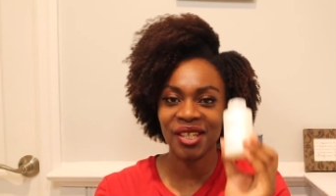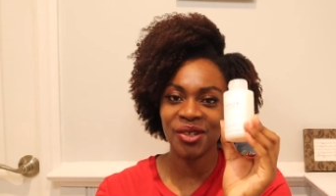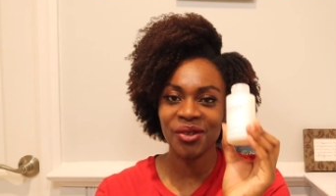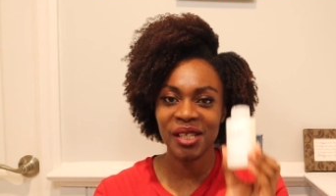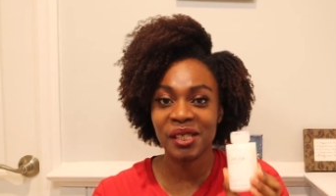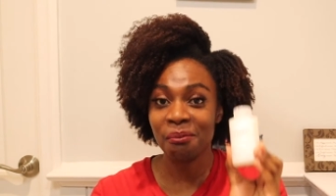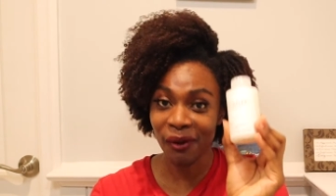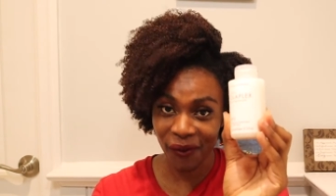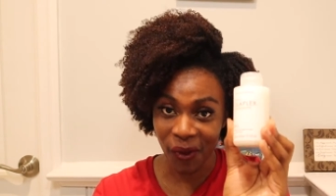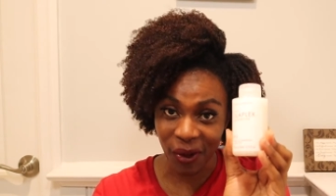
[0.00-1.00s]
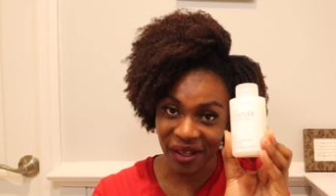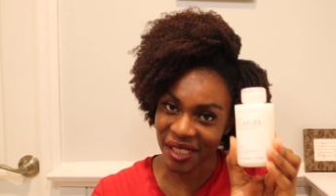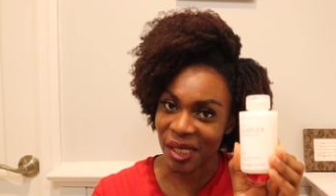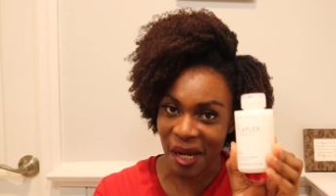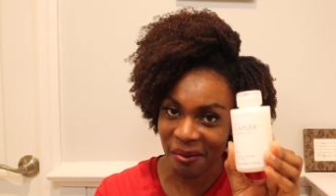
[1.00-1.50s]
You do this before
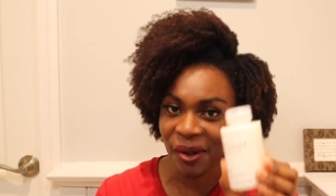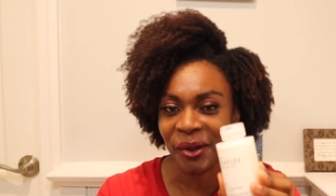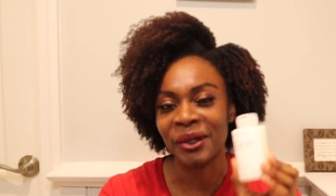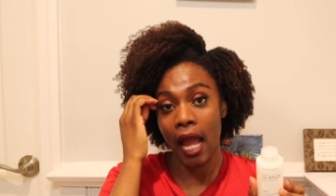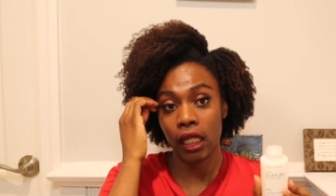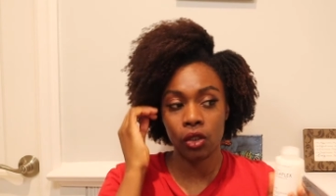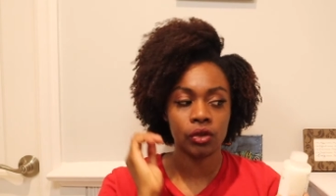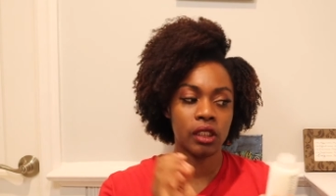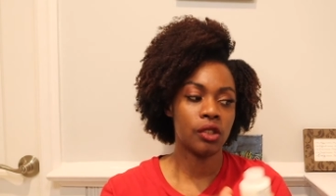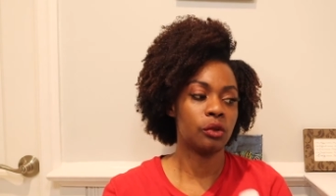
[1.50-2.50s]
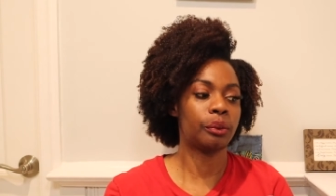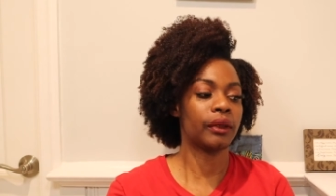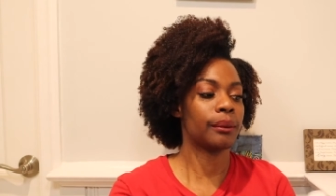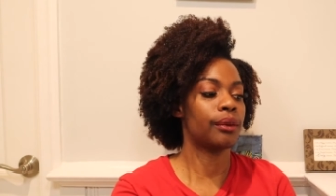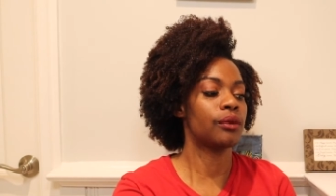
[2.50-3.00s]
the shampoo. I usually do
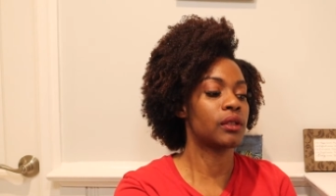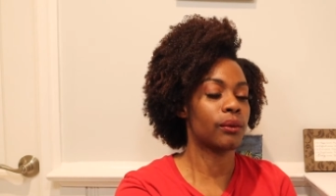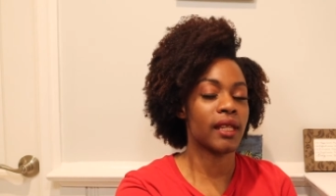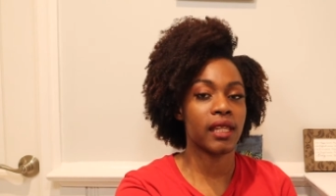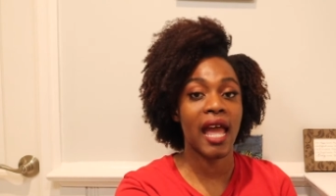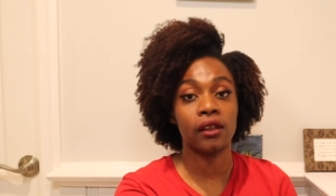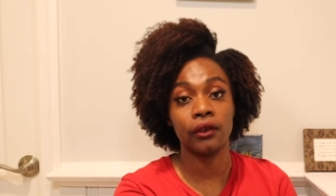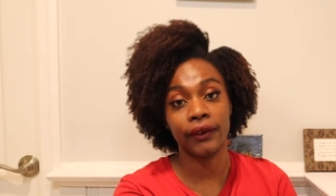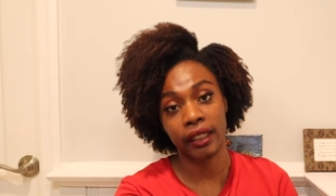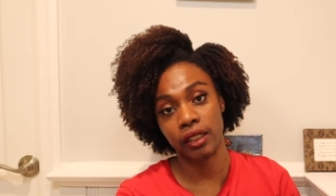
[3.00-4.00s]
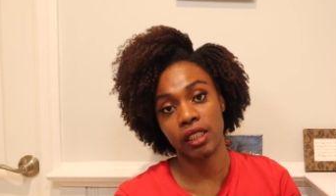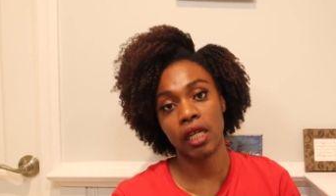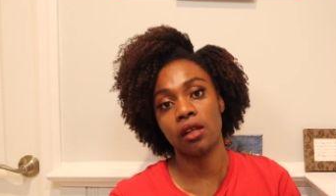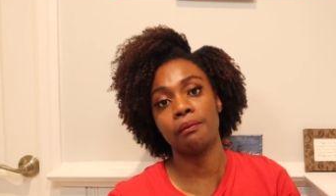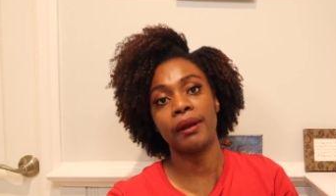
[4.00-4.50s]
pre-poos with aloe vera
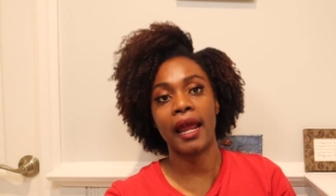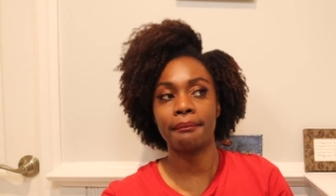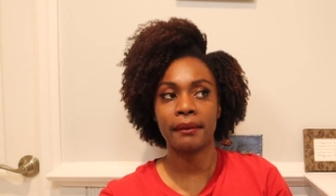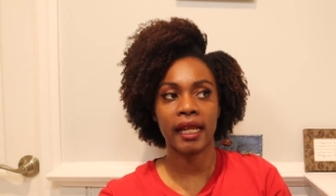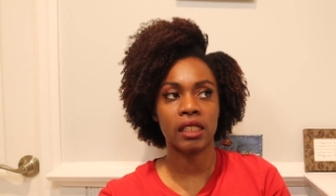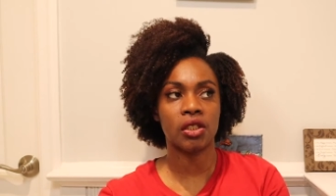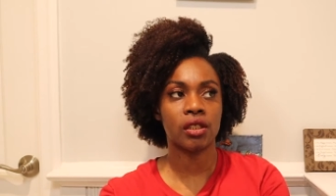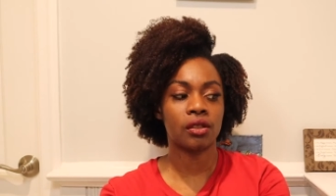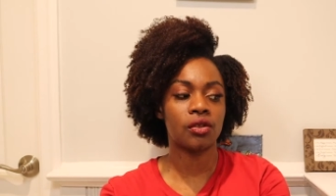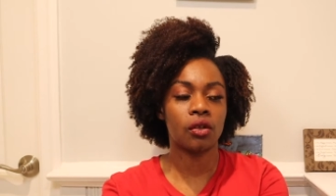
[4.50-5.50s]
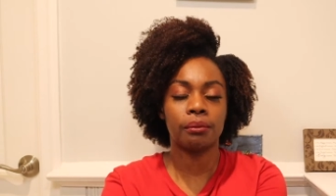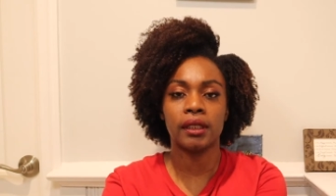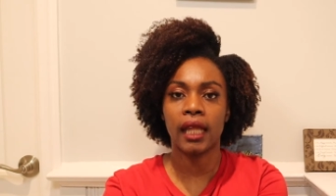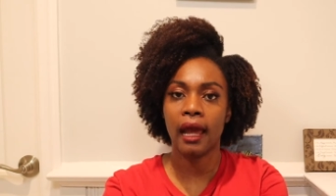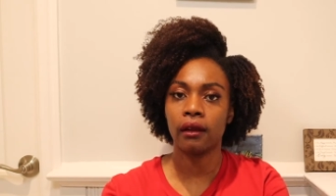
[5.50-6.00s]
gel, but I might just, you know,
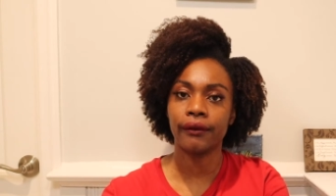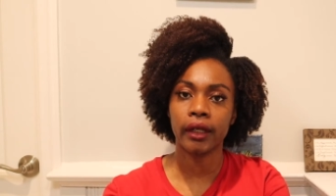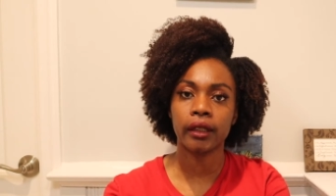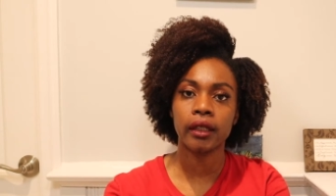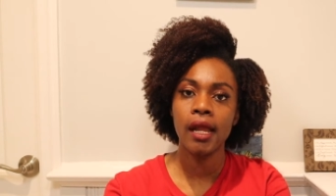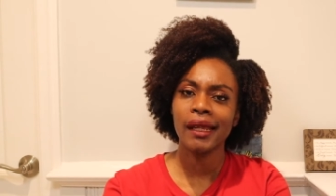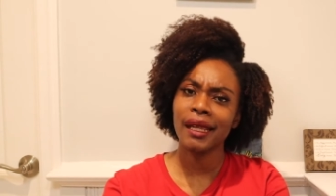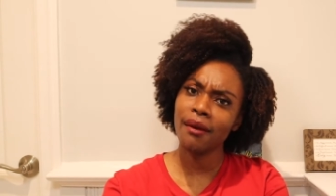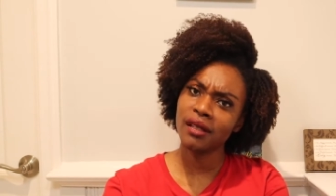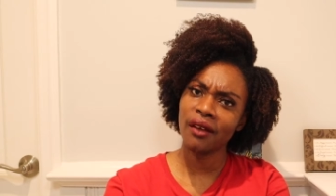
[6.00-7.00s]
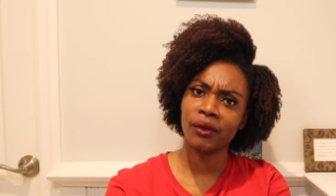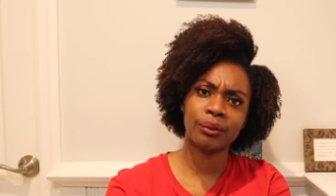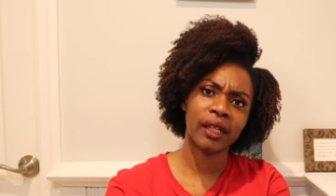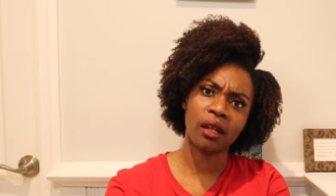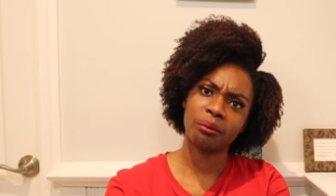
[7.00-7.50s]
put the aloe vera, give myself a
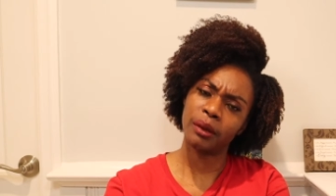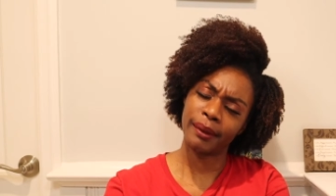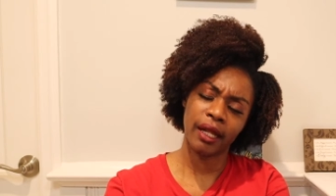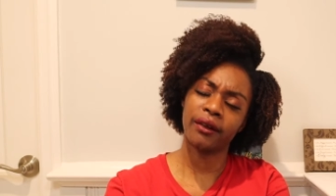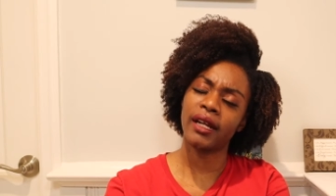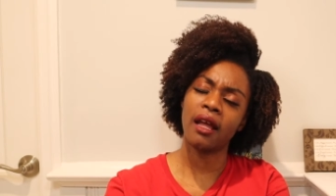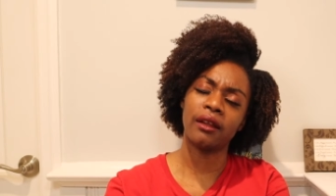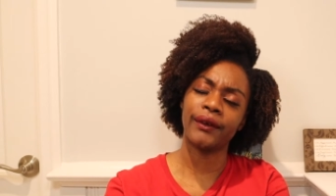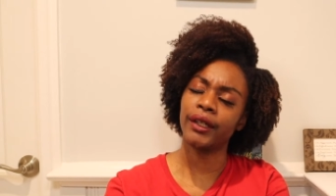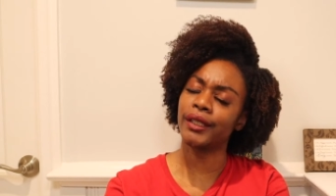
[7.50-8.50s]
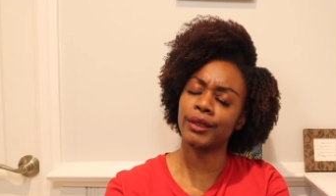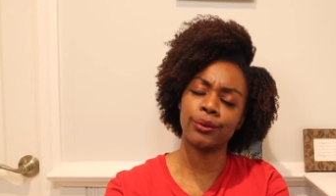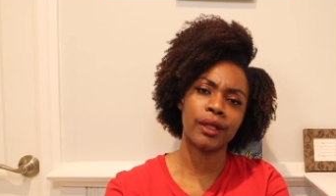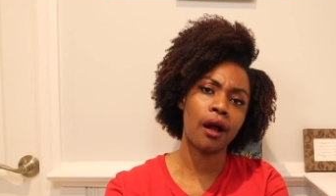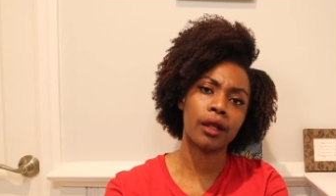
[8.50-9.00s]
break on preparing aloe vera because
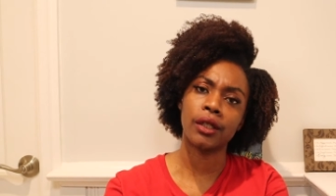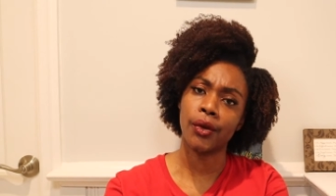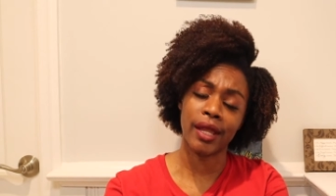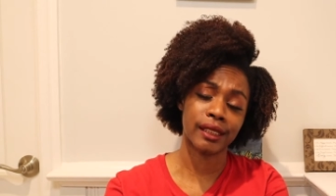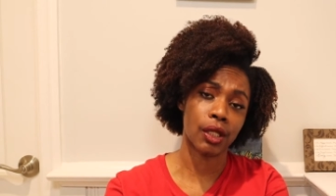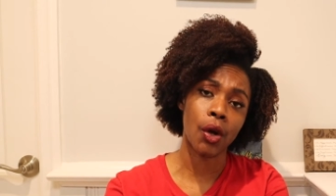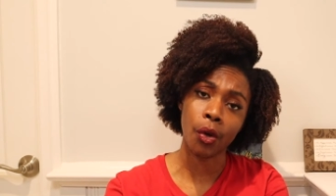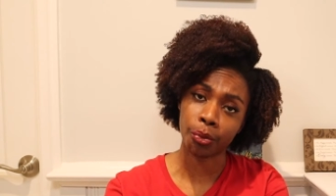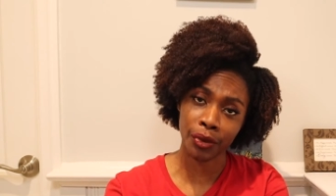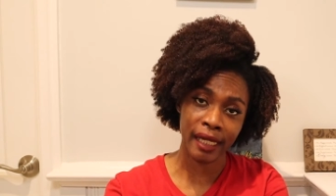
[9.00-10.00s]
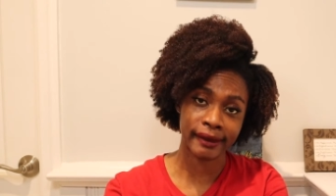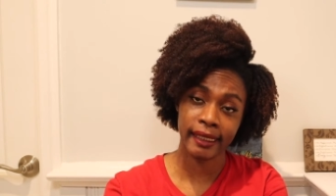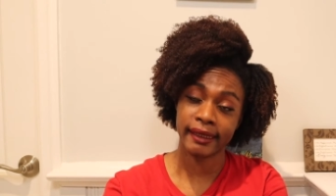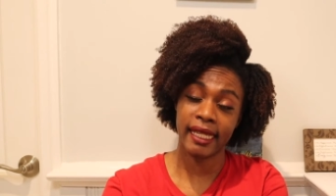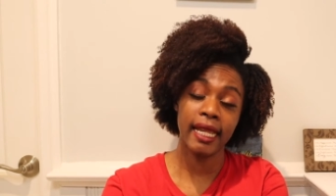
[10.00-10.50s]
we all know that's a whole
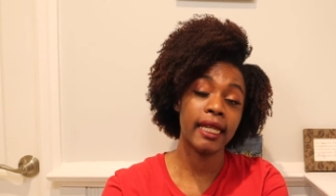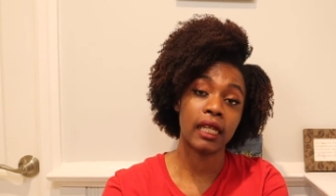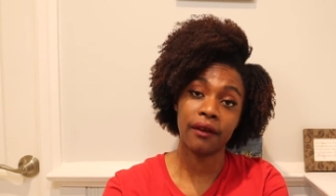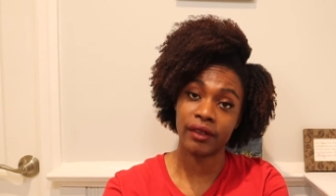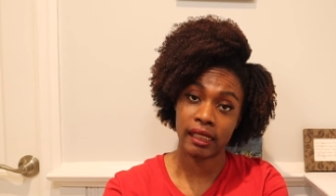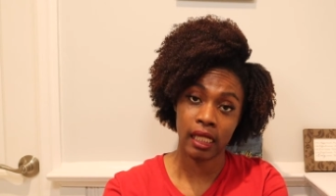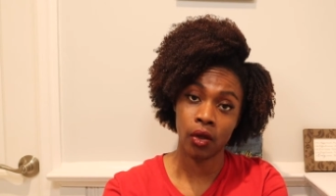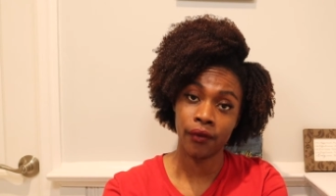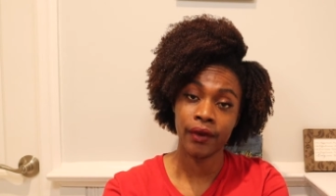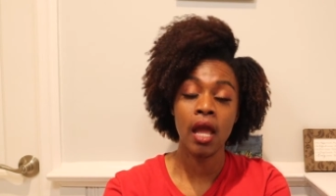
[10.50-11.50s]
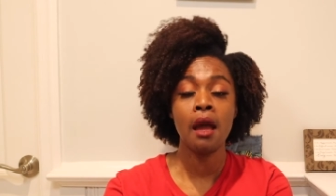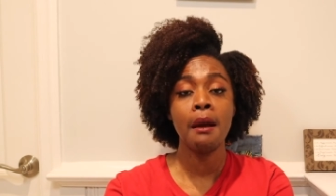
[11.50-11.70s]
process in and of itself.